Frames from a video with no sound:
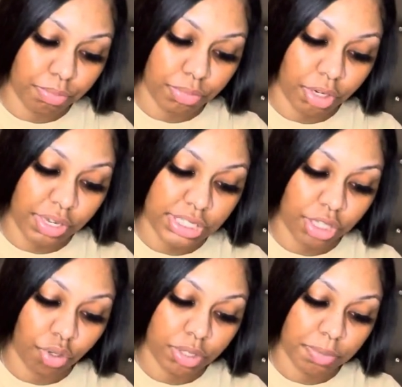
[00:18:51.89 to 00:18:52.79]
no, I say
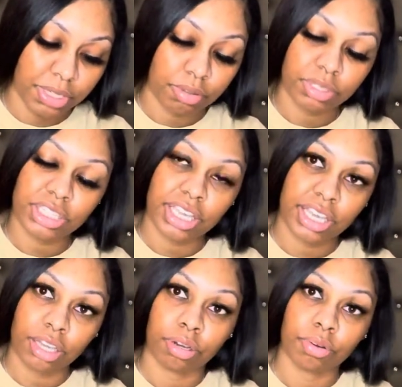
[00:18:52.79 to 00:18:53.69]
USPS. What the
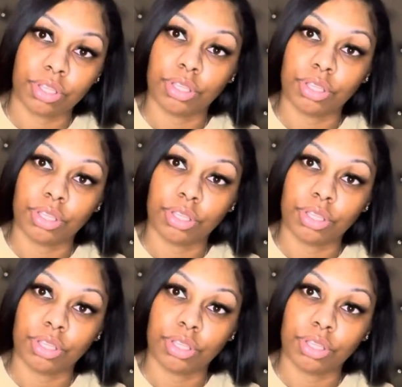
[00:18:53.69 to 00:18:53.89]
hell?